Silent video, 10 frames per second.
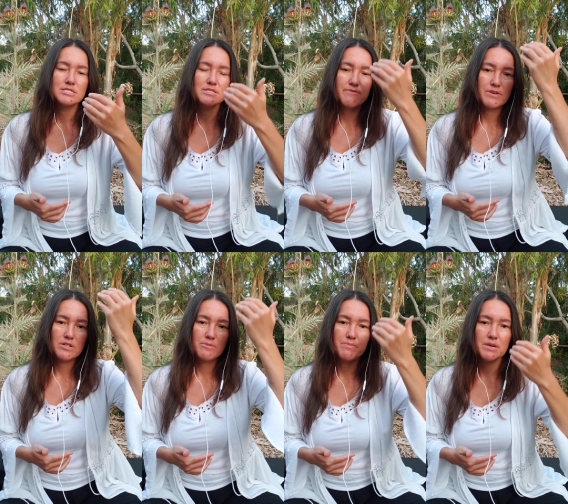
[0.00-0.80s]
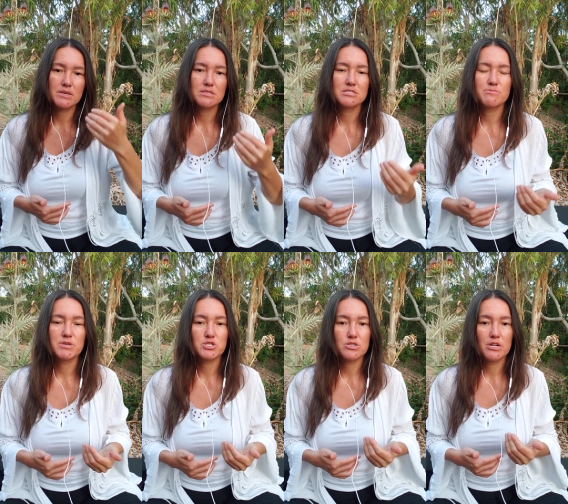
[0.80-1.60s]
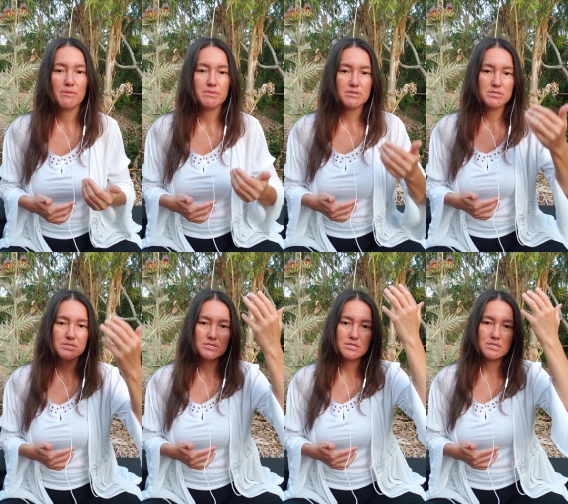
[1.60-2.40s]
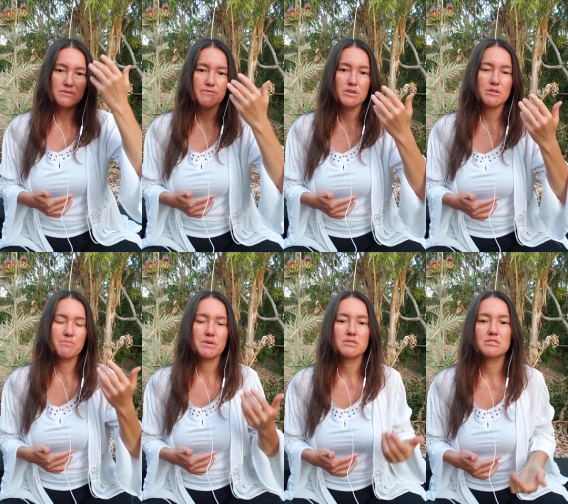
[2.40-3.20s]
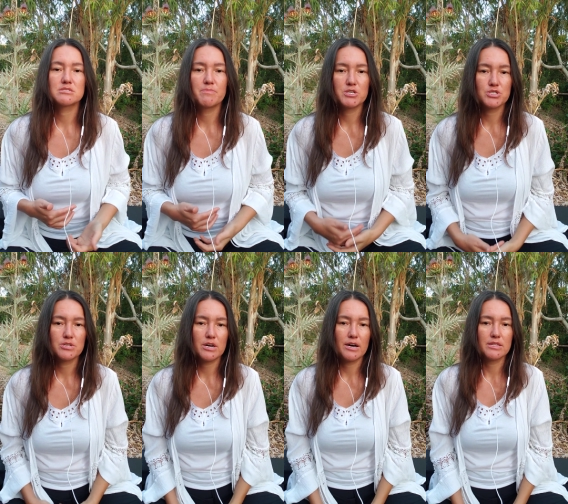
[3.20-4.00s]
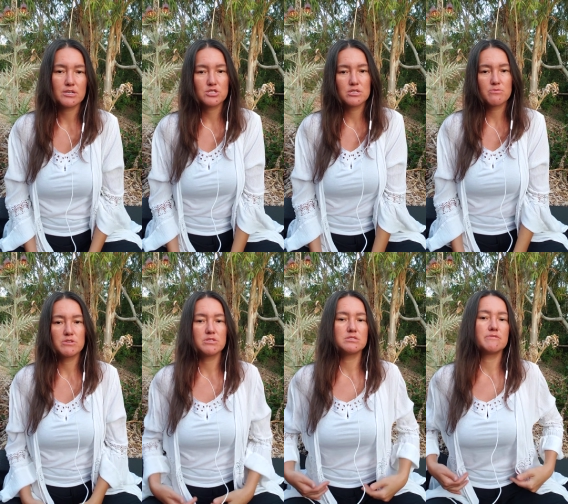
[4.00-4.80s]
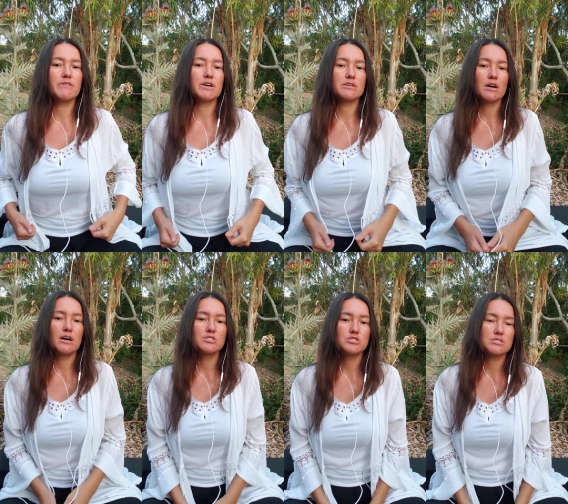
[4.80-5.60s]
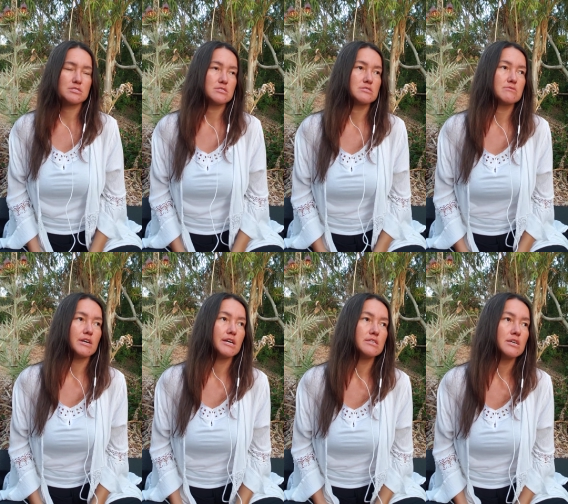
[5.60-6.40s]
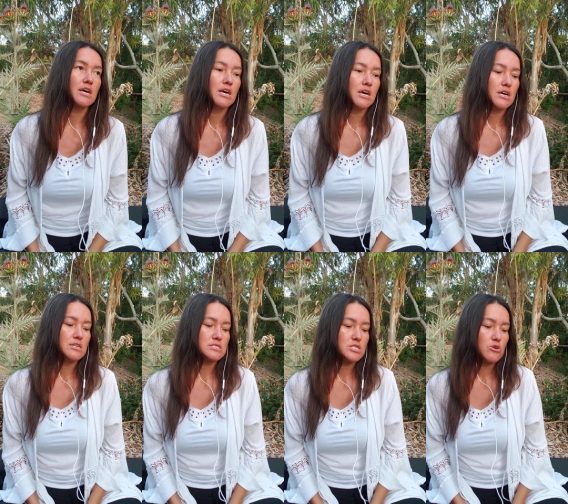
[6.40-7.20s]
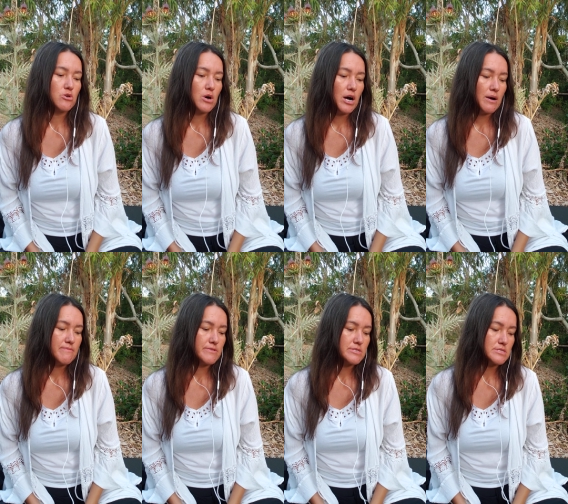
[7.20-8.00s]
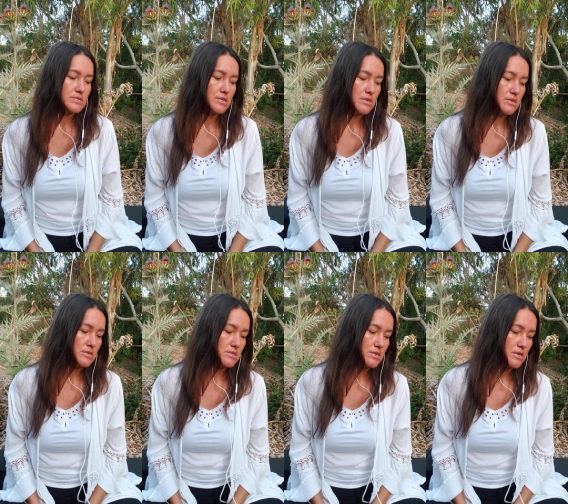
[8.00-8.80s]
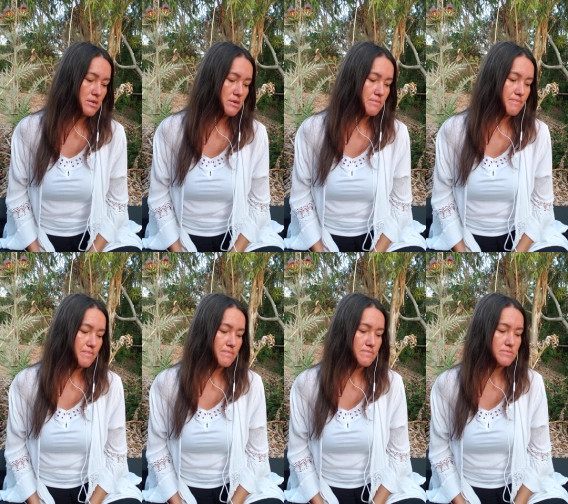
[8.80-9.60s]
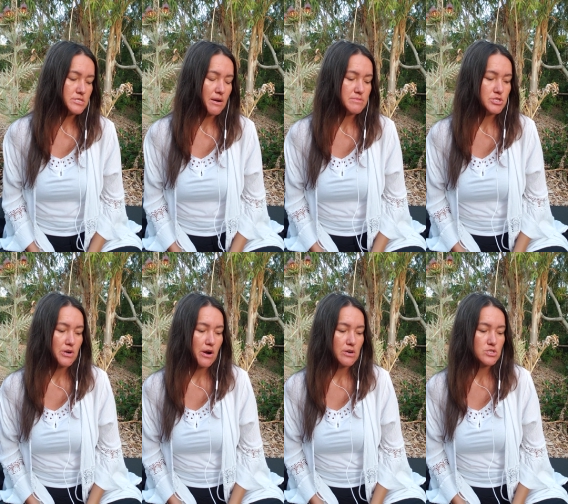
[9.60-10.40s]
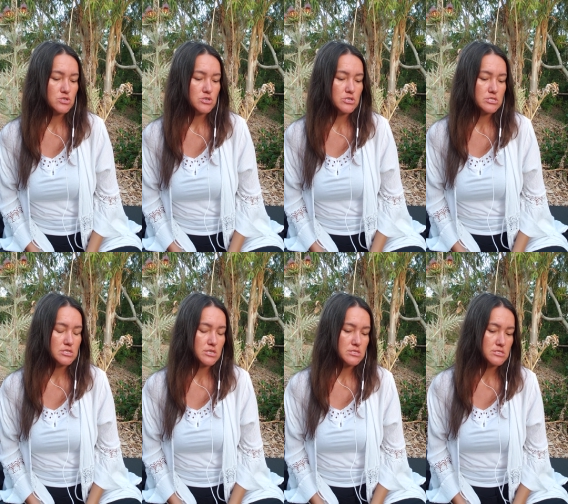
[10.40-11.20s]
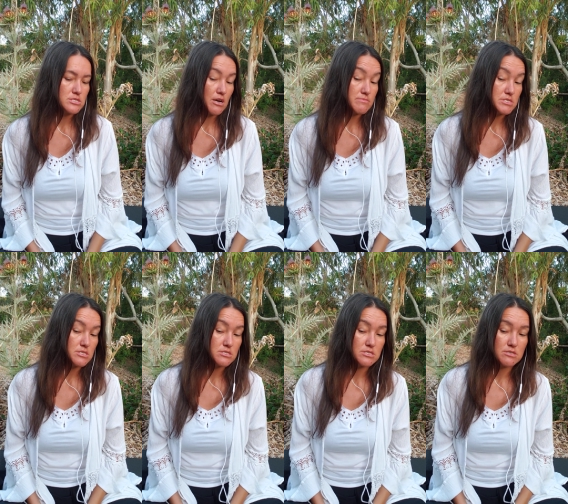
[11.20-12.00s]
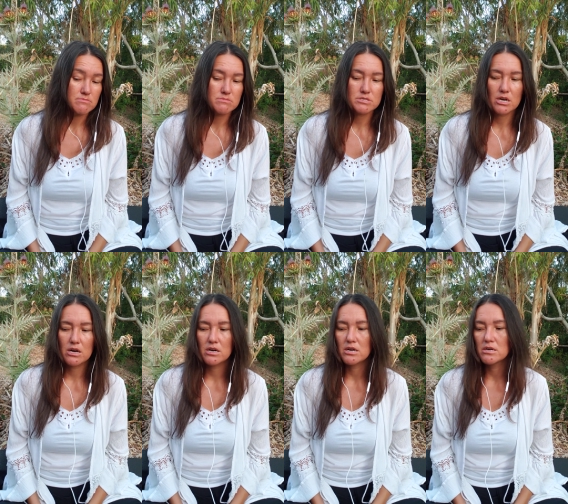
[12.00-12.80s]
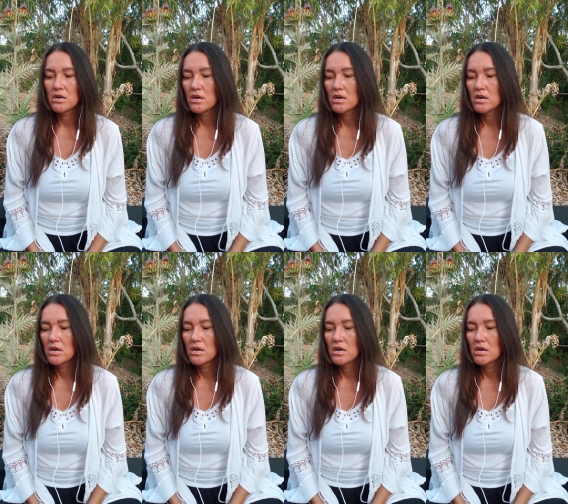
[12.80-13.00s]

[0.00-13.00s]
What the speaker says: developing the special abilities and developing the special connection with the divine consciousness, right? And so obviously the some structures and some systems are